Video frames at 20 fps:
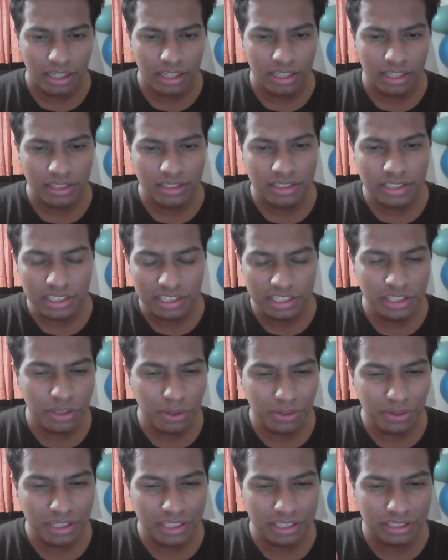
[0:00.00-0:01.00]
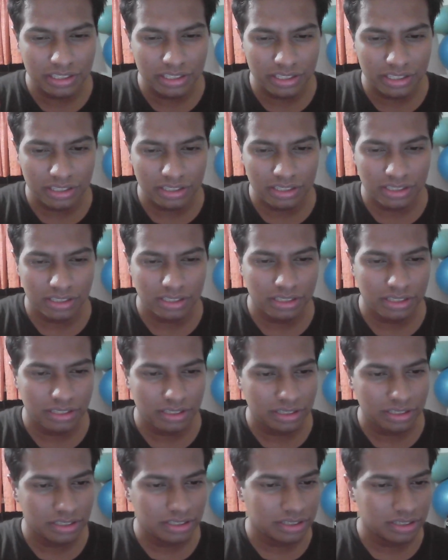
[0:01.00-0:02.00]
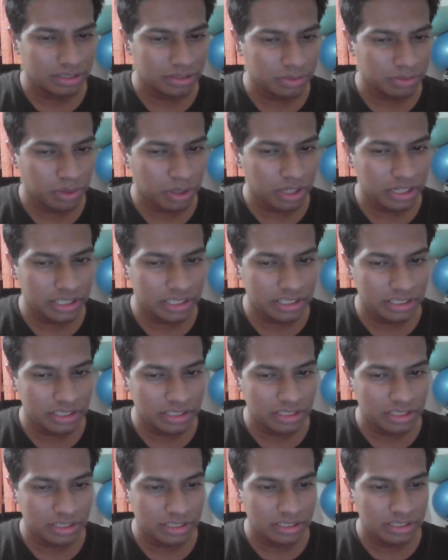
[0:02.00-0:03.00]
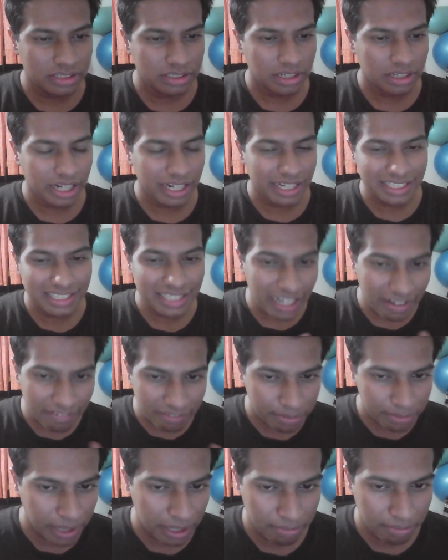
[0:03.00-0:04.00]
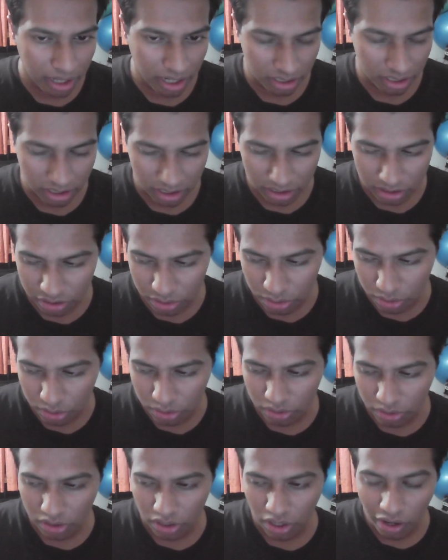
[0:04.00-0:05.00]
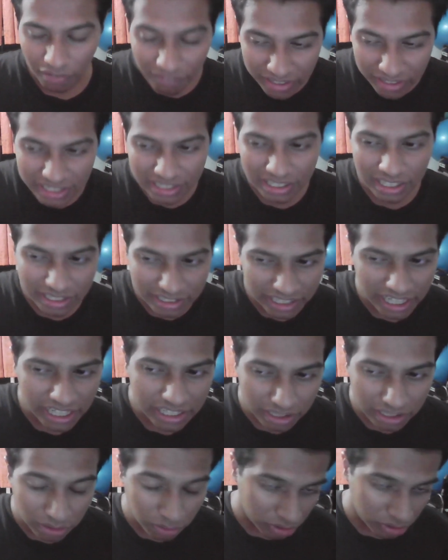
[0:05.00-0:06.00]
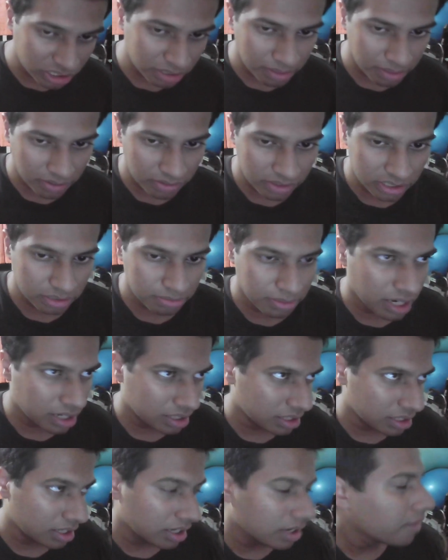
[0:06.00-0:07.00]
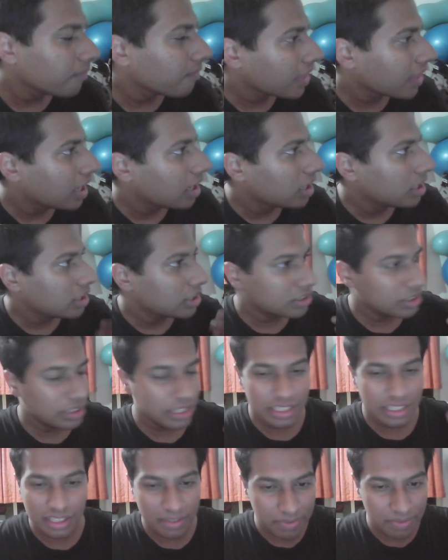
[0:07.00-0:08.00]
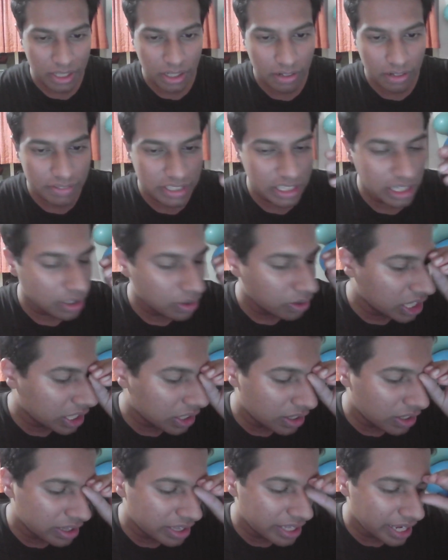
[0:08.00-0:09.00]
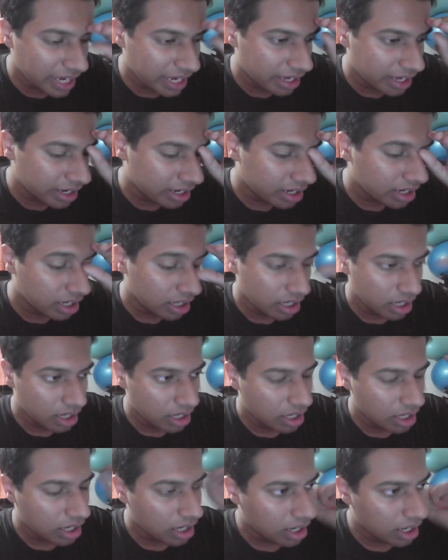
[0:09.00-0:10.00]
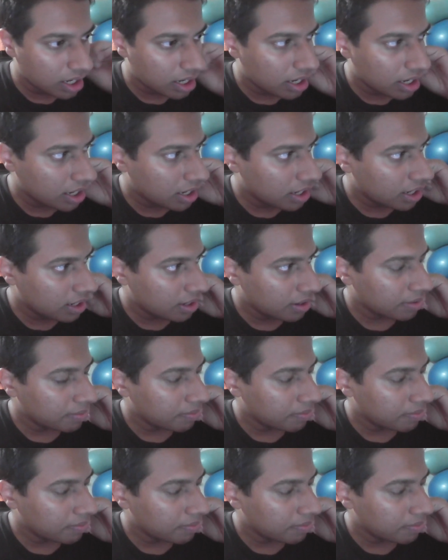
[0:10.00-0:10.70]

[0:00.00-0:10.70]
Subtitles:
this Jonas was, like, saved by Martha. So obviously Stranger knows about this Martha. So there's something obviously going on there. I'm